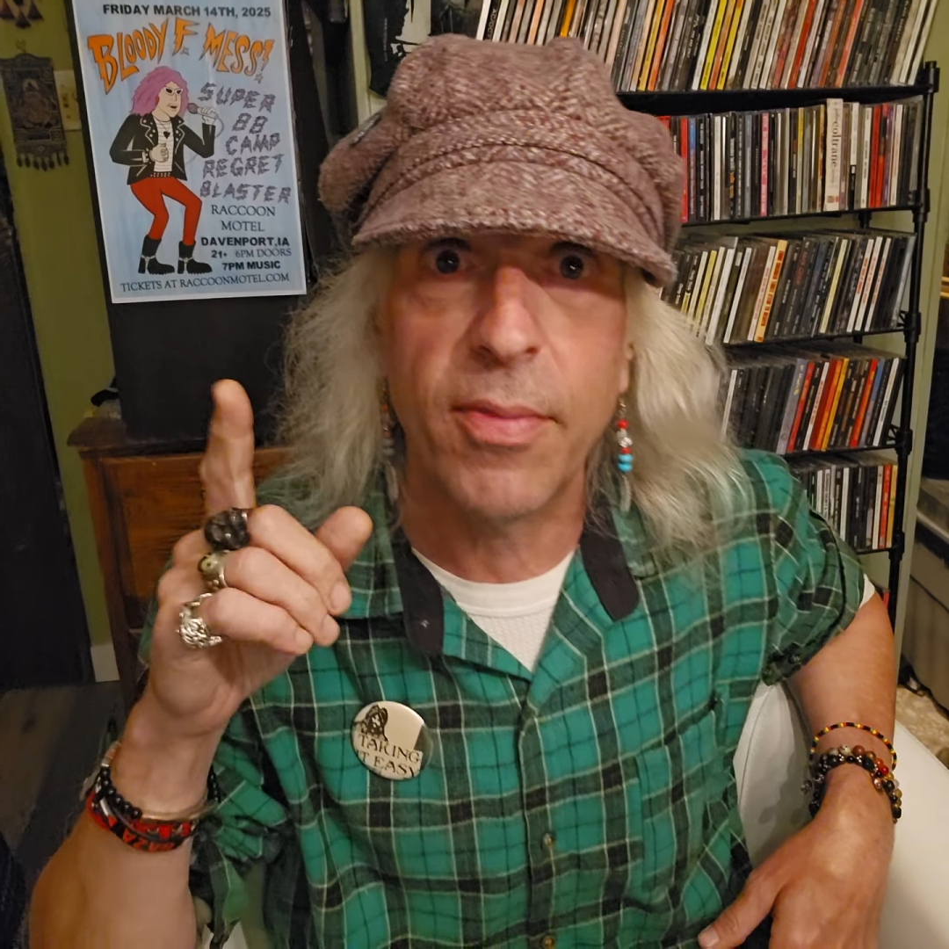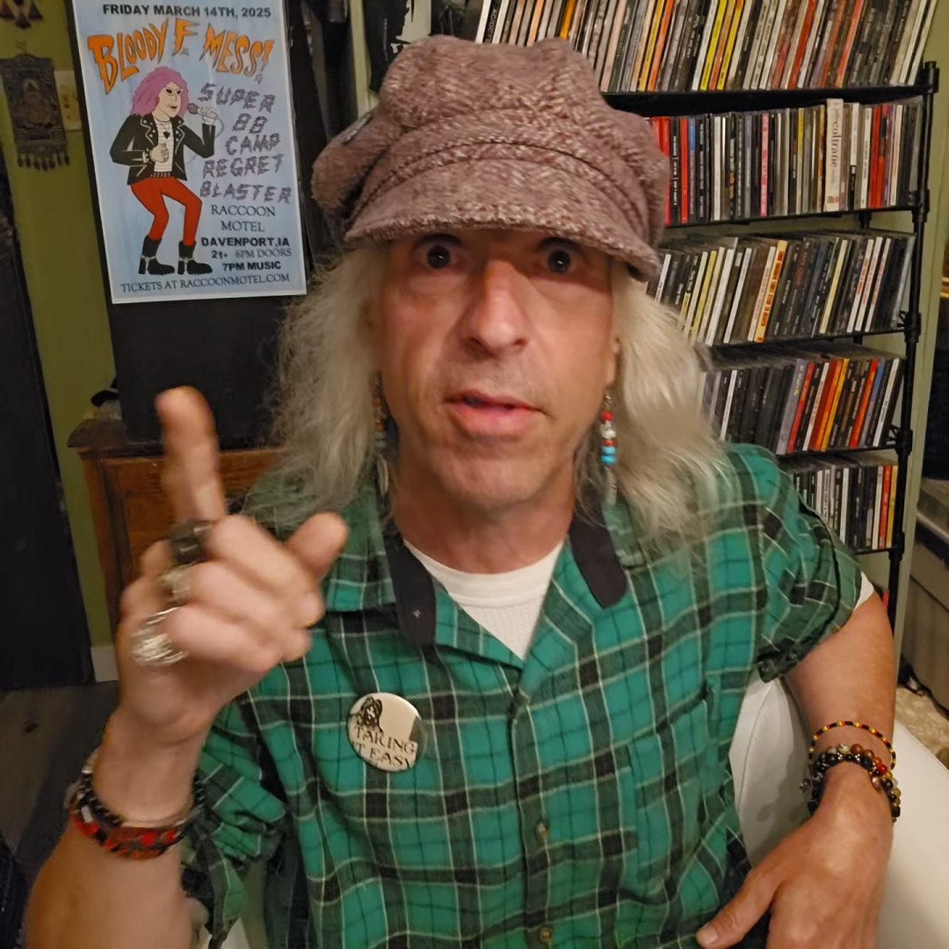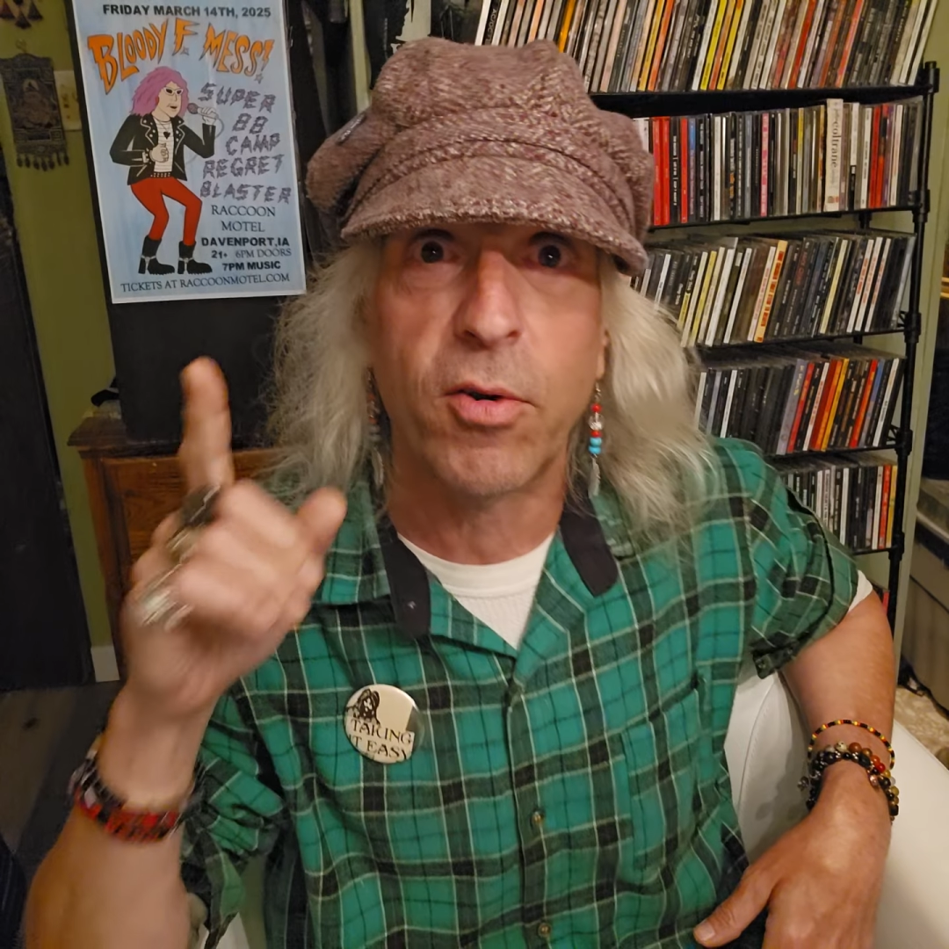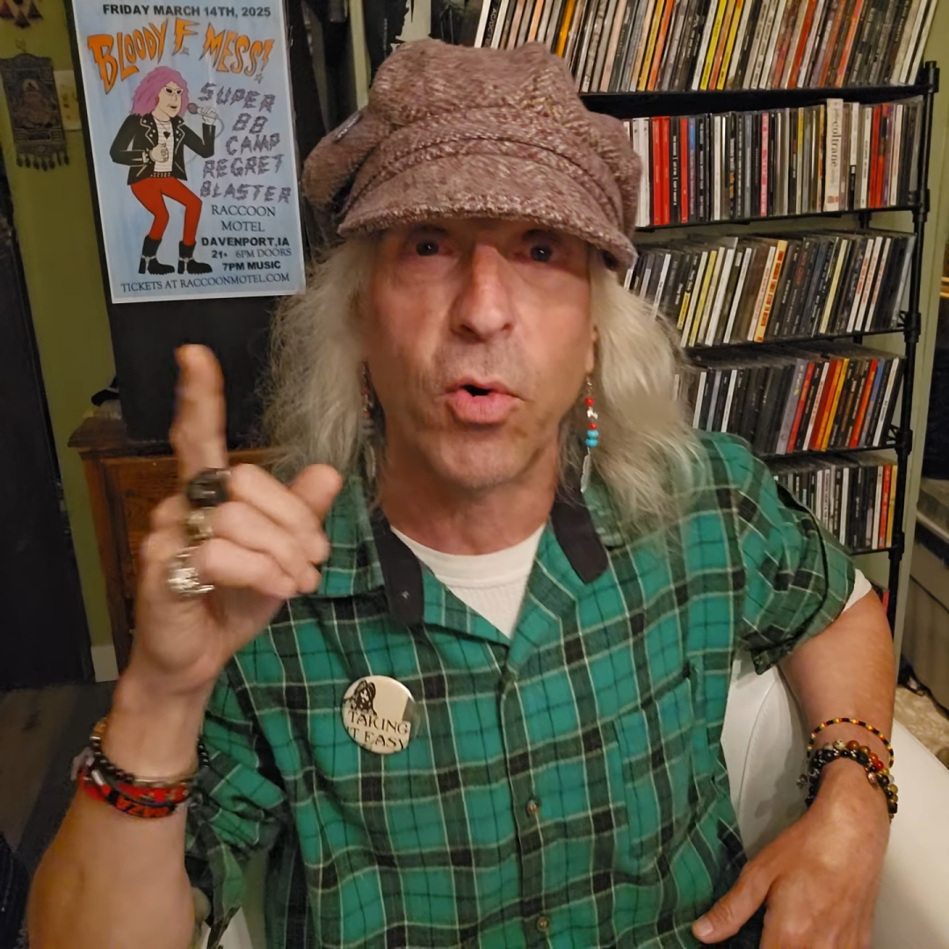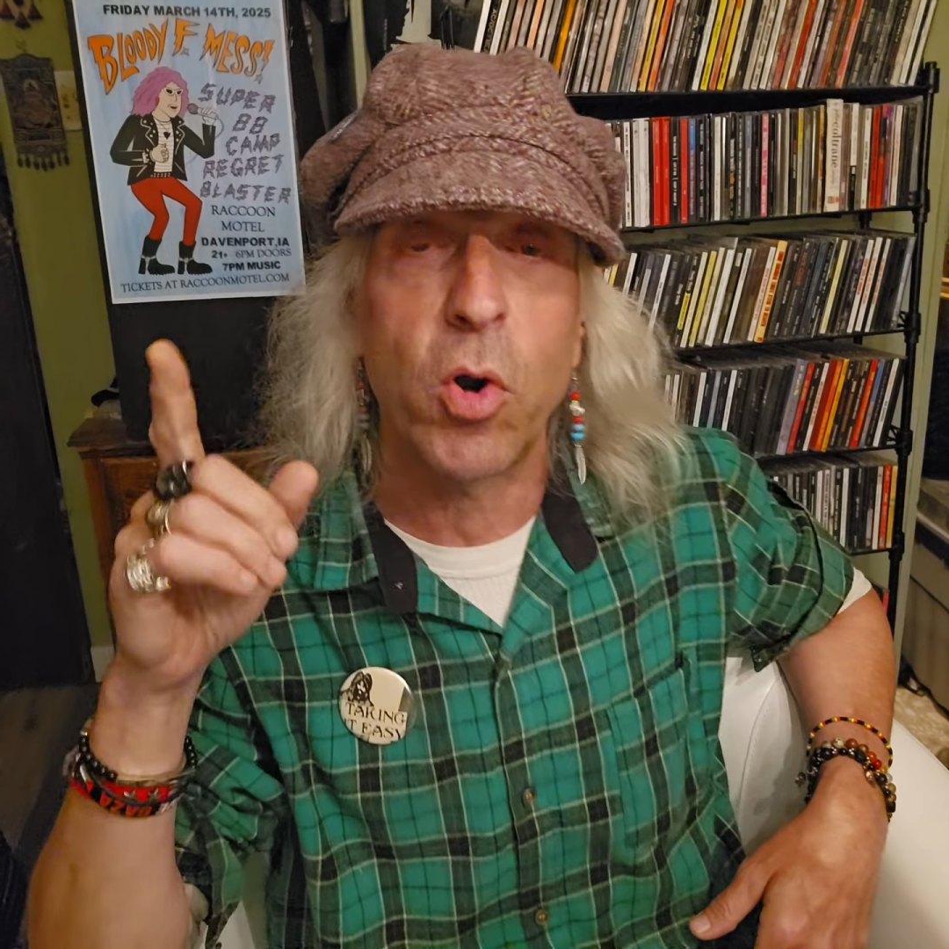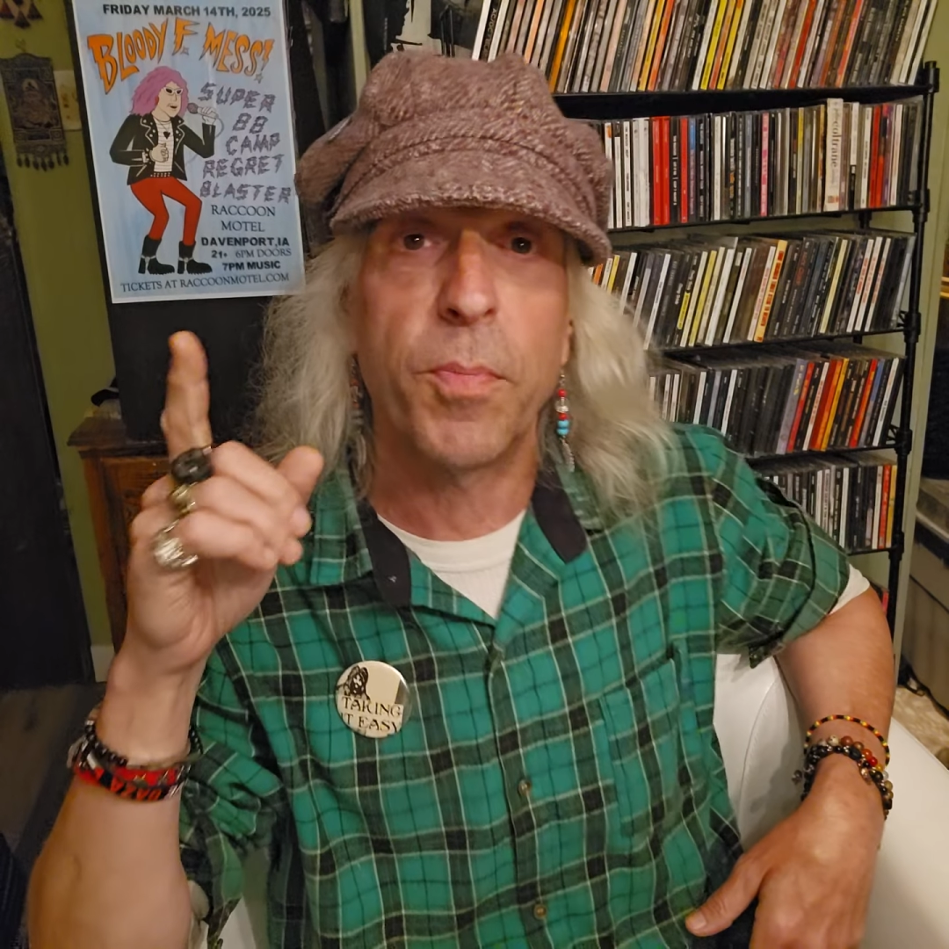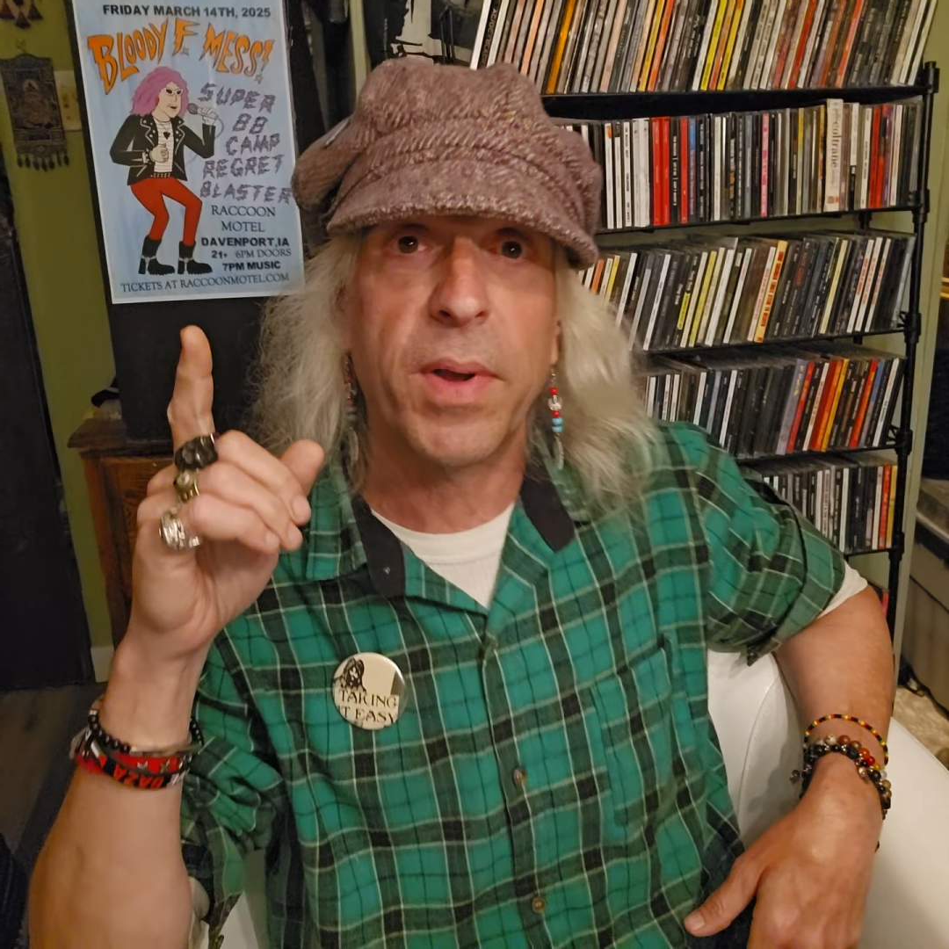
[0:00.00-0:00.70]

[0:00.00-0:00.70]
in this group